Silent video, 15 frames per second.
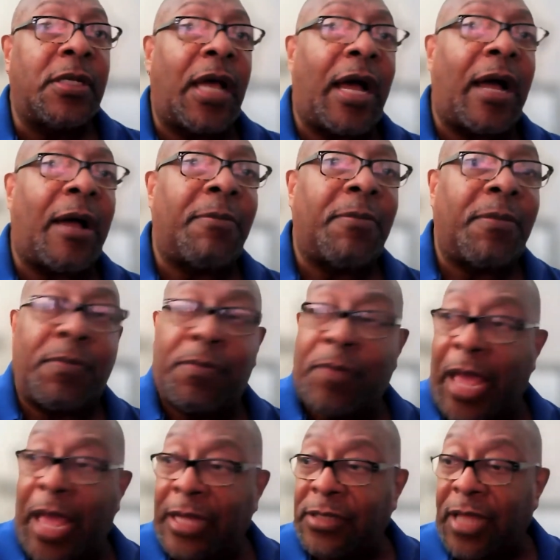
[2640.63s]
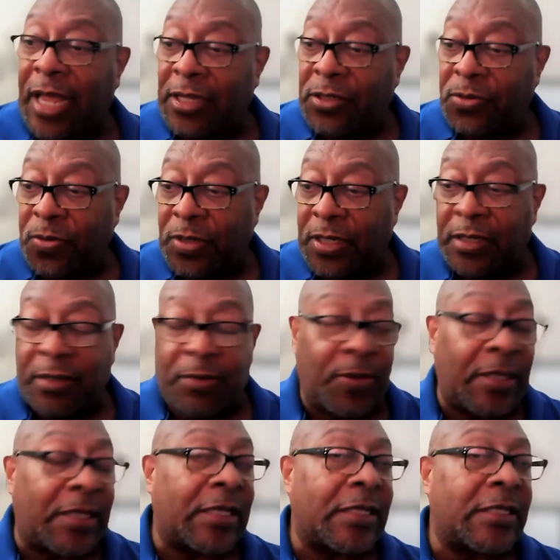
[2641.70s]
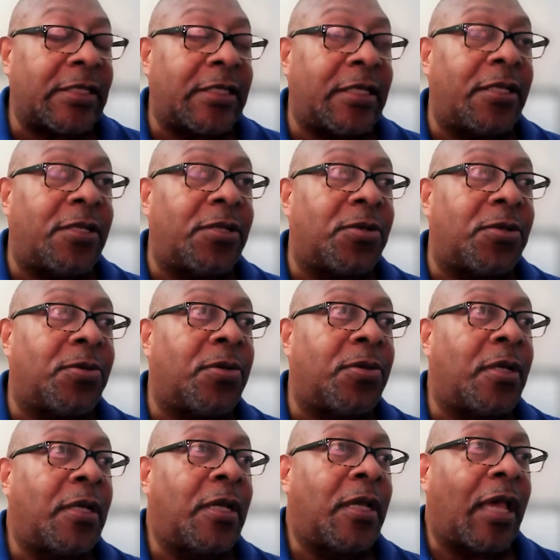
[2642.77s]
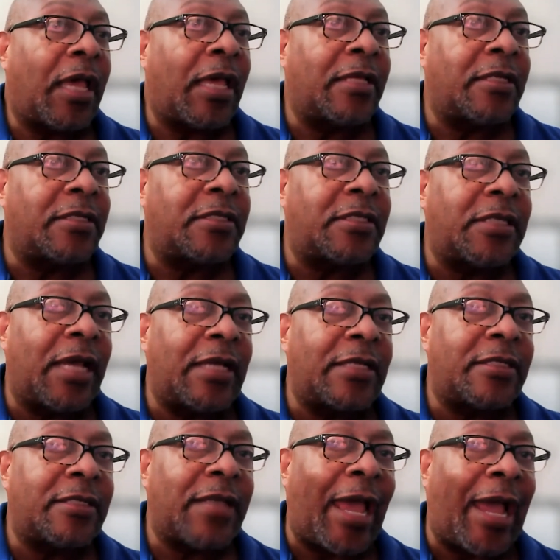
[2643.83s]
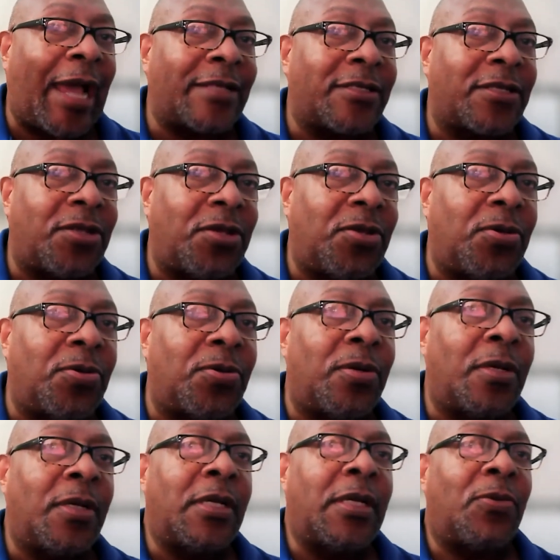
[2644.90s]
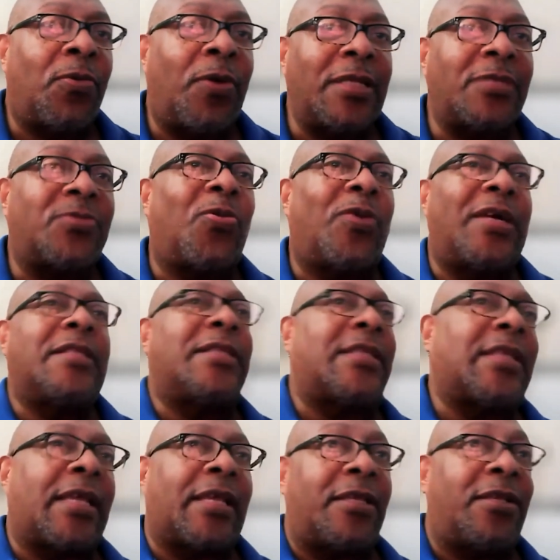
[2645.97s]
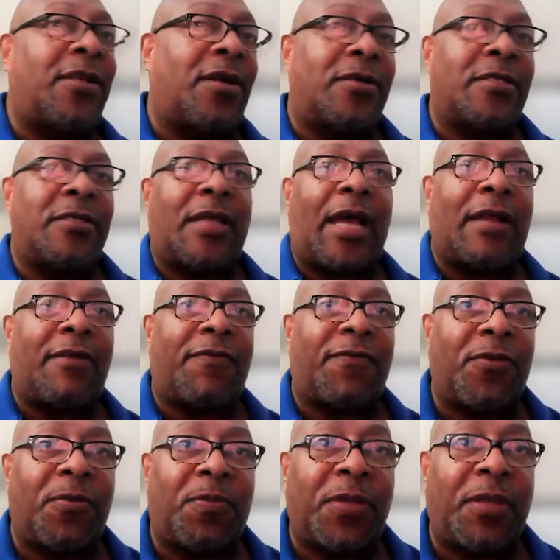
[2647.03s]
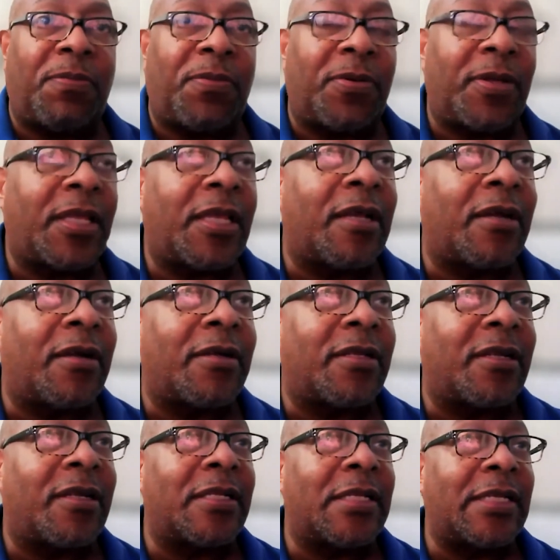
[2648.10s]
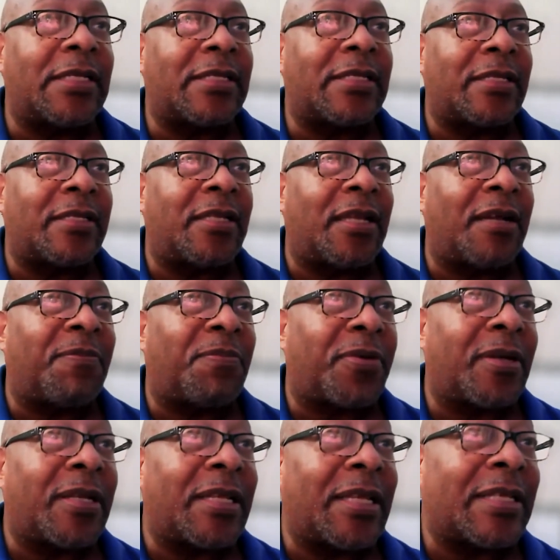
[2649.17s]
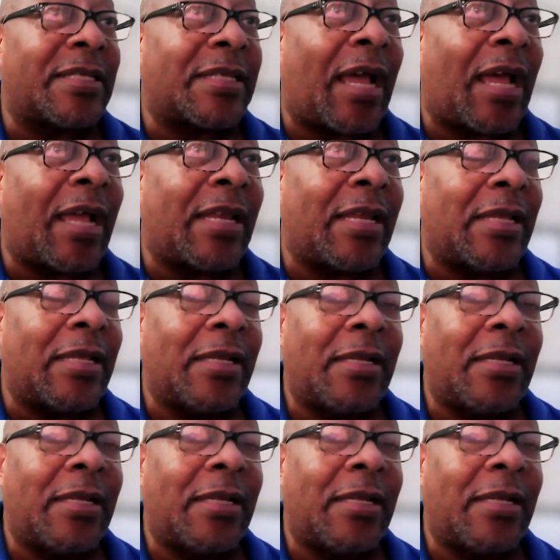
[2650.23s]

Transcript: um, as, as we, we continue is just ask you, what's one thing, you know, you got a few people here, they're listening, they're pretty excited.